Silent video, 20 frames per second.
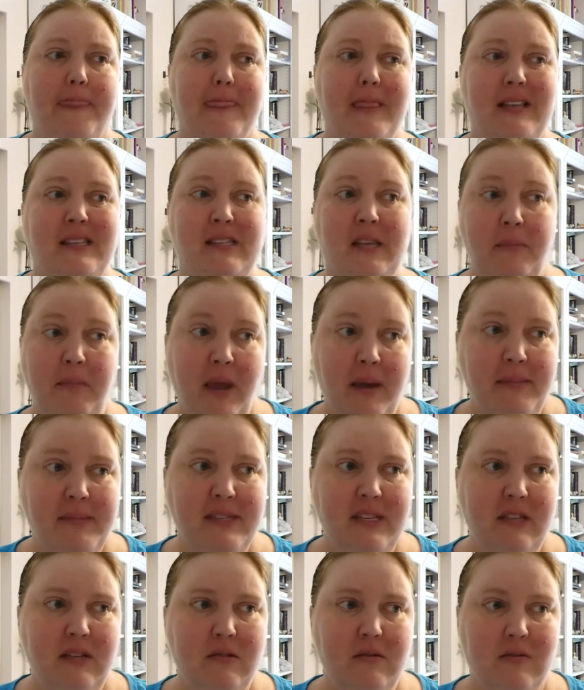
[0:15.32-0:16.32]
Sometimes
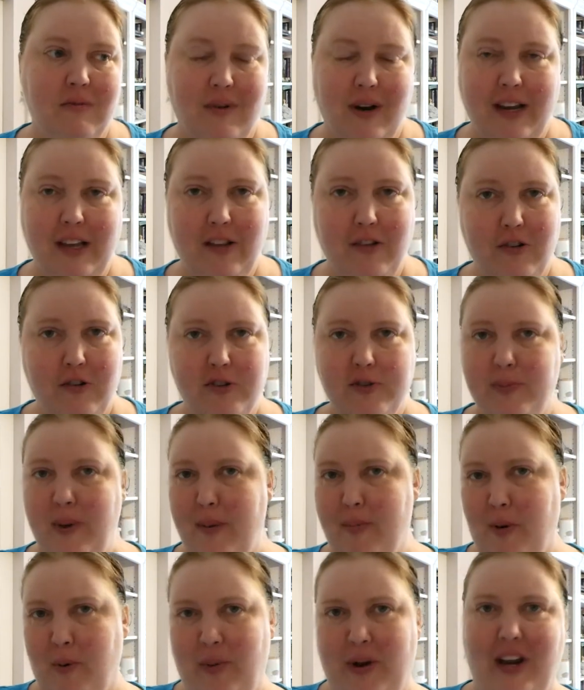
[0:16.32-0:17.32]
in regular
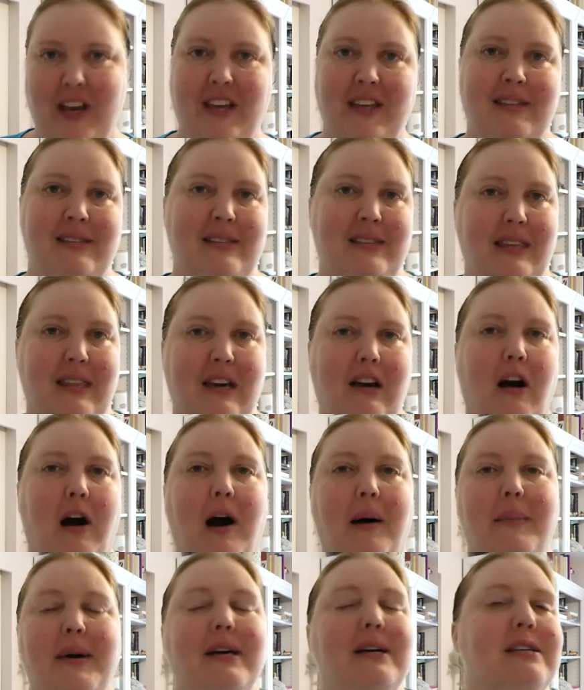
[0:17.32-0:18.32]
newspaper when I could see the
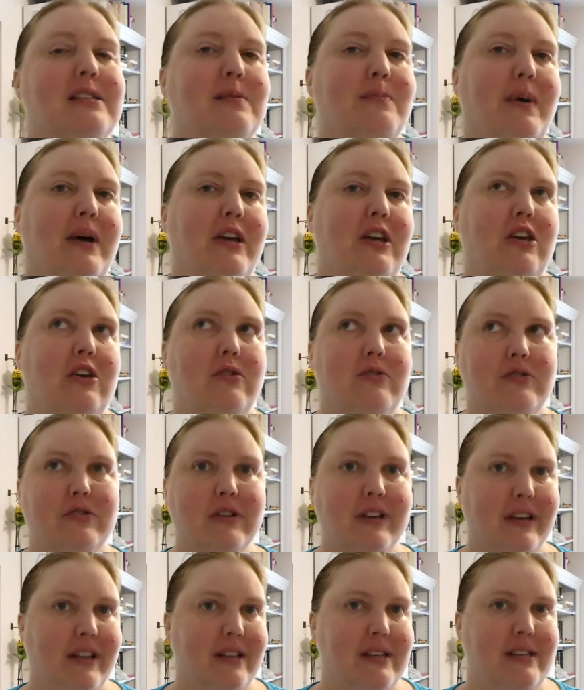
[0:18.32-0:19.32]
comics, but
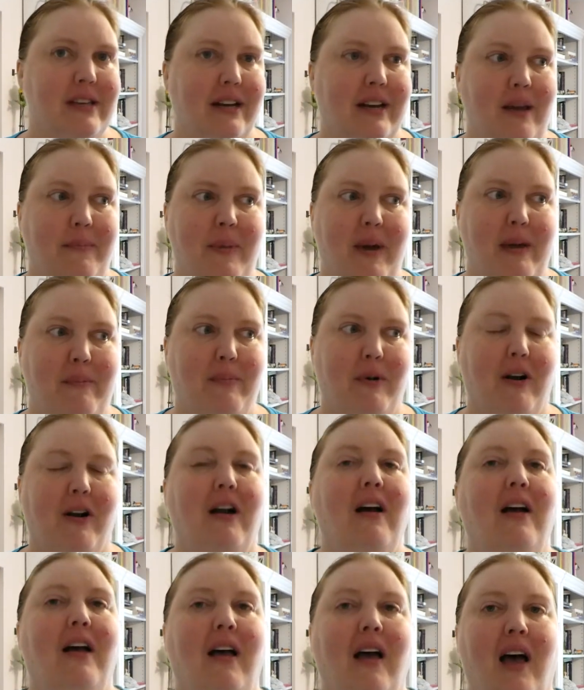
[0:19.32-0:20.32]
usually in the Sunday paper,
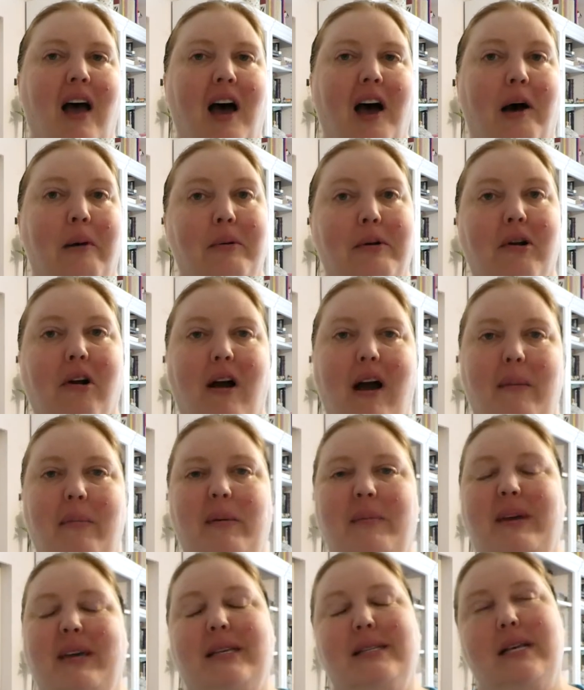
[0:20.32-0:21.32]
I would grab
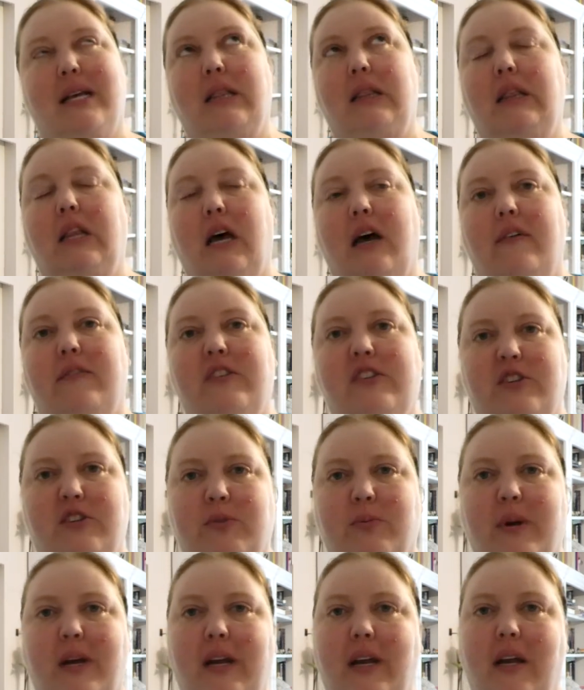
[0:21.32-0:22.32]
it because I loved
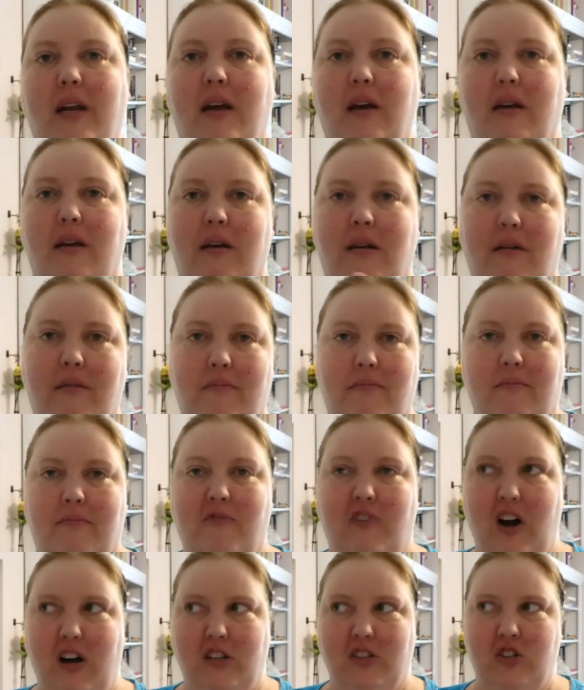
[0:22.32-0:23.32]
to read
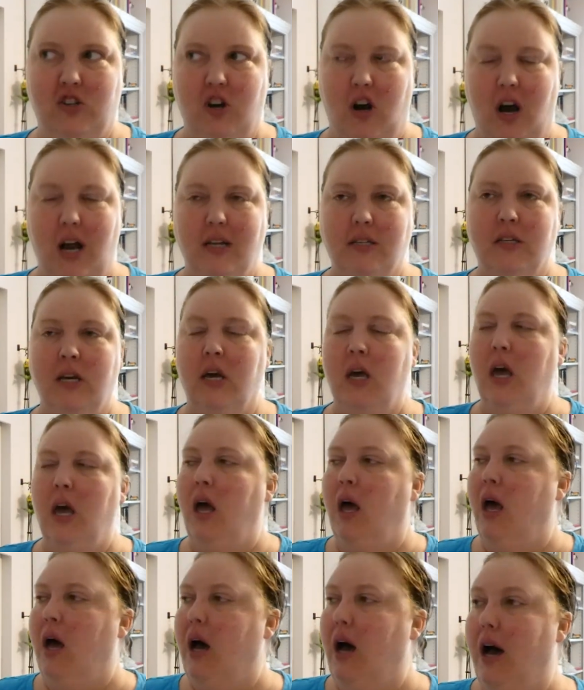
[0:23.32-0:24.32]
Foxtrot.
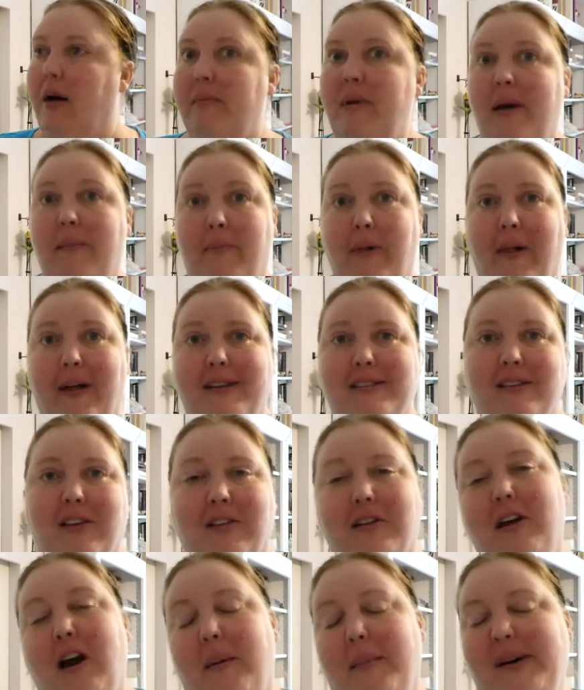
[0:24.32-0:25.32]
And plus all
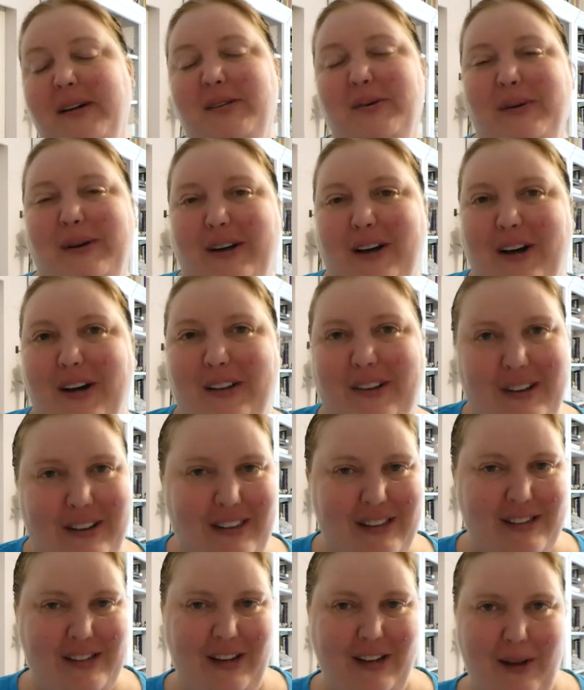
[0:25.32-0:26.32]
the comics were in color in
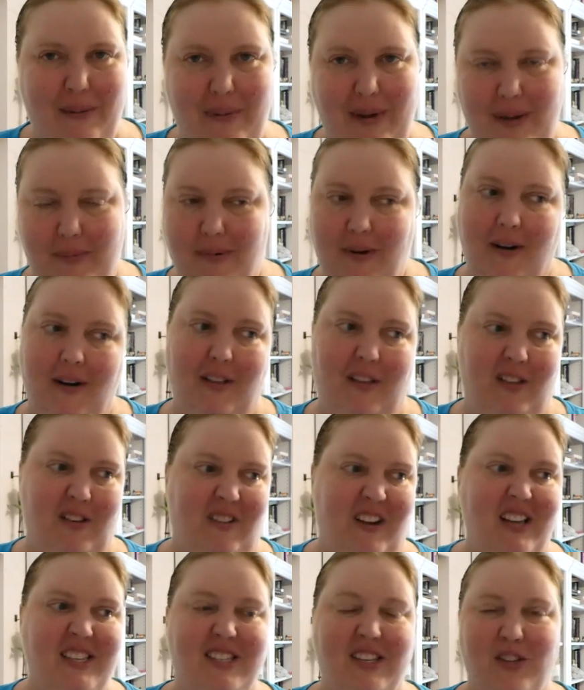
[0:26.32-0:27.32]
the Sunday paper, and the
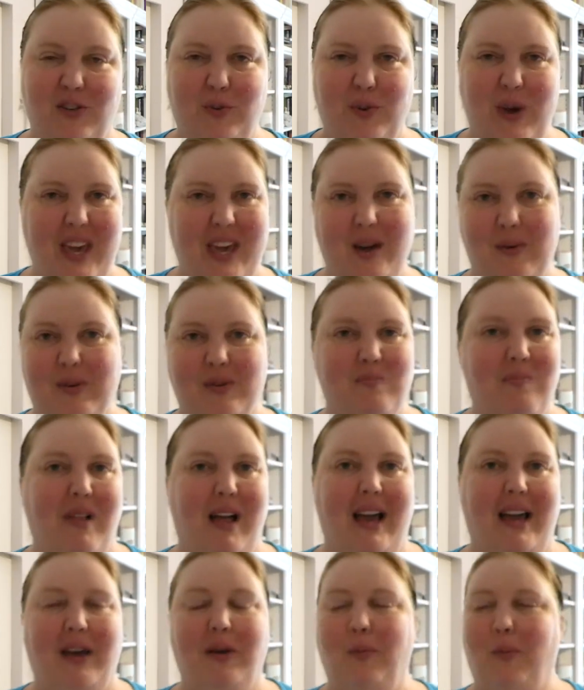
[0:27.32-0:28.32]
rest of the week it was
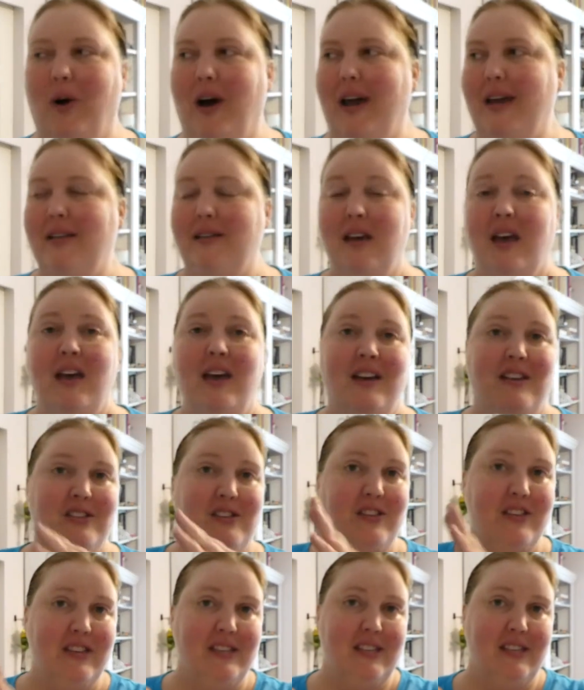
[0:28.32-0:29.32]
black and white.
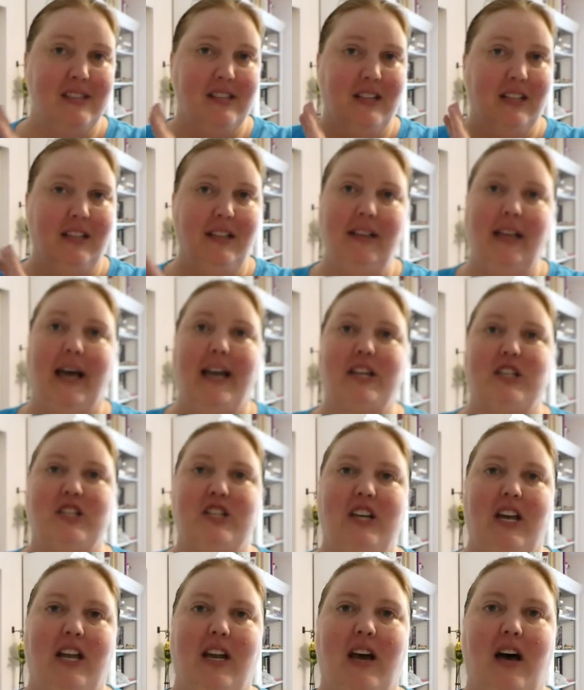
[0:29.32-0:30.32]
So this is a
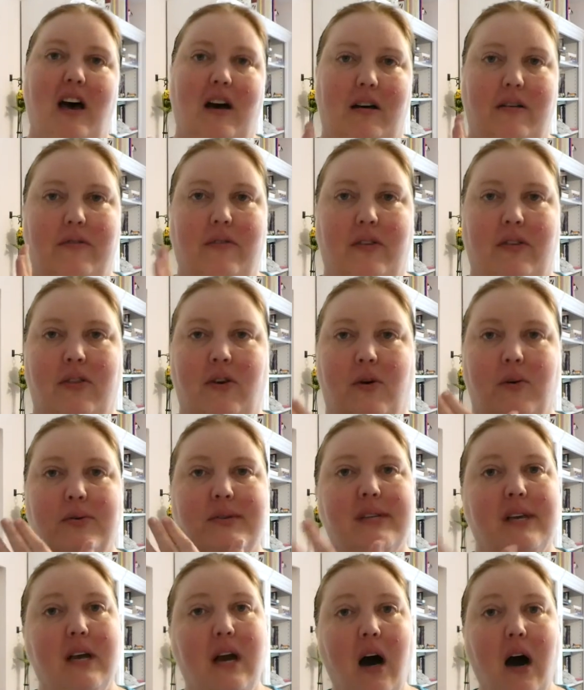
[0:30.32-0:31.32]
collection of
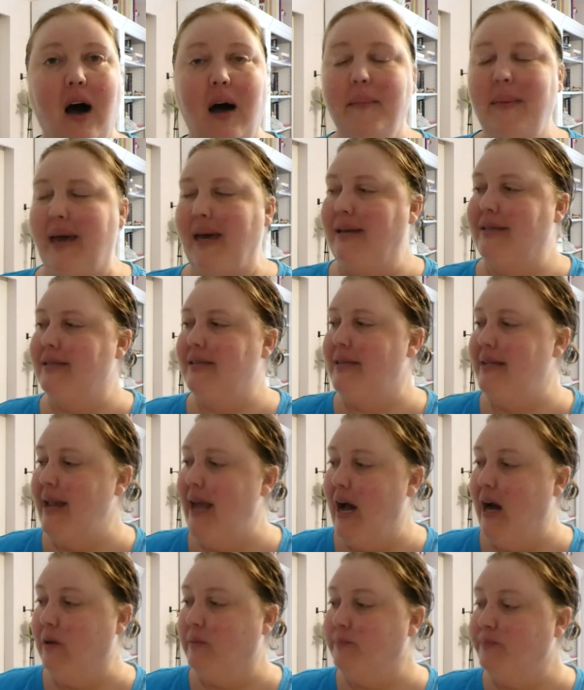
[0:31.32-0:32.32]
those comics.
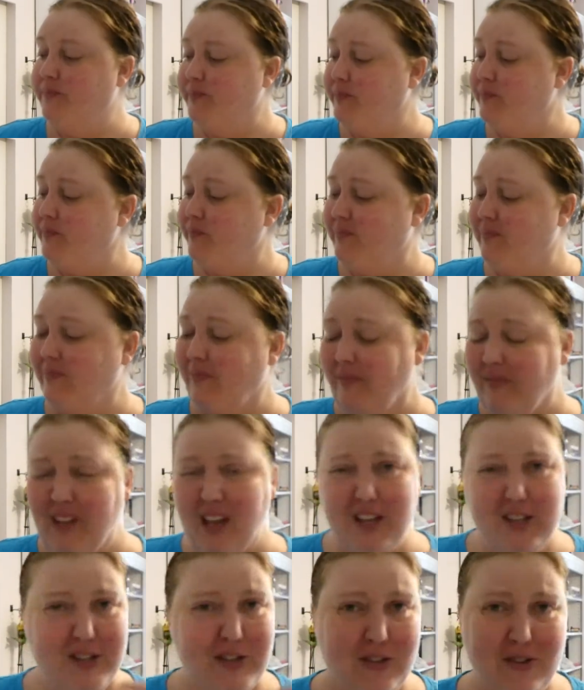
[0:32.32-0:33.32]
Now,
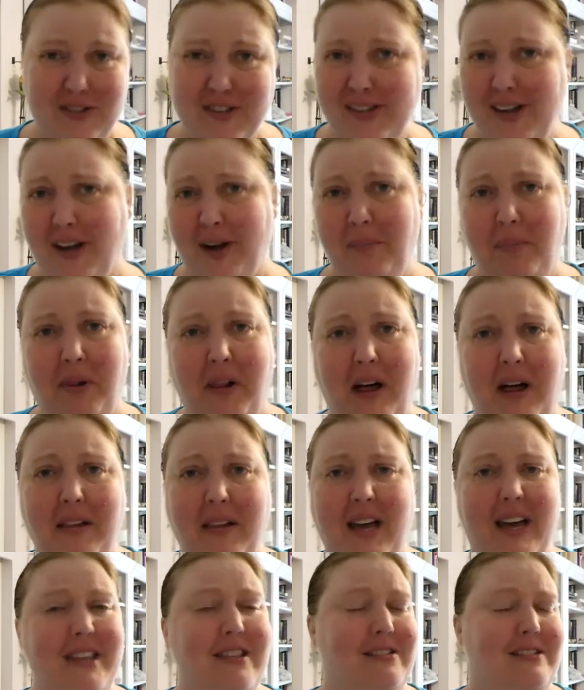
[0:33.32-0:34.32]
so there's not a plot
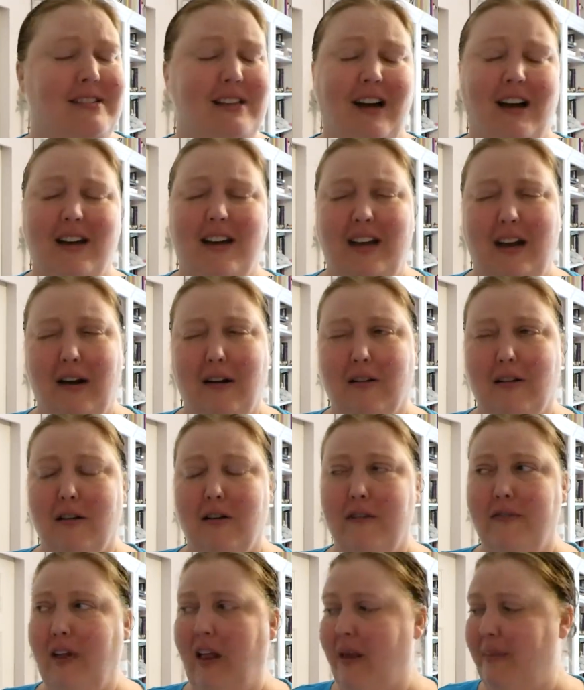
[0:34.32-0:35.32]
line, there's not character
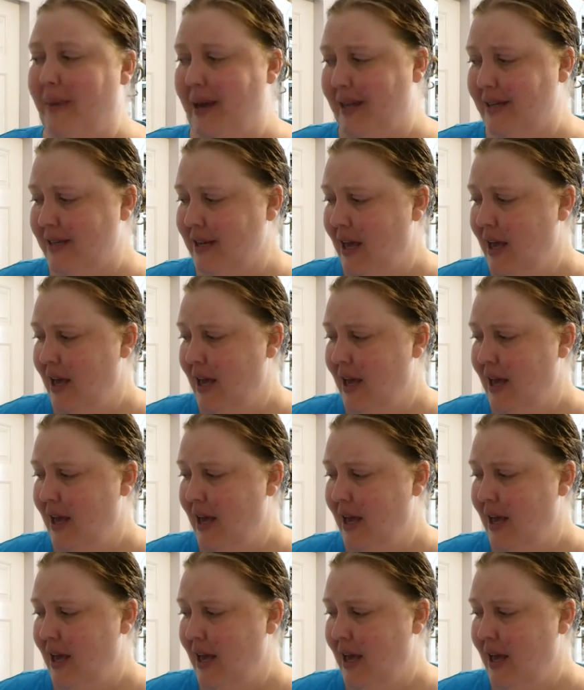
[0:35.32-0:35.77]
development.